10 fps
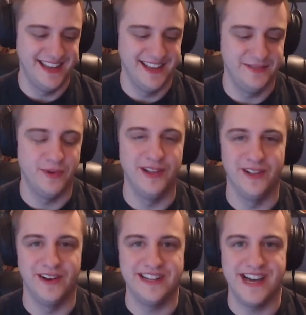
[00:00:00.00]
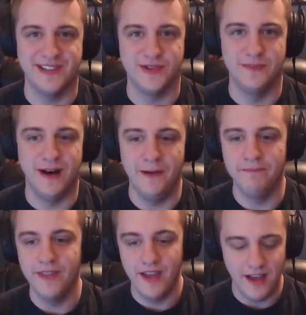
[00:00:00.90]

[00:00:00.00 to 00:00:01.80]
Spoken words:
Spoiler alert, he dies to a bomb.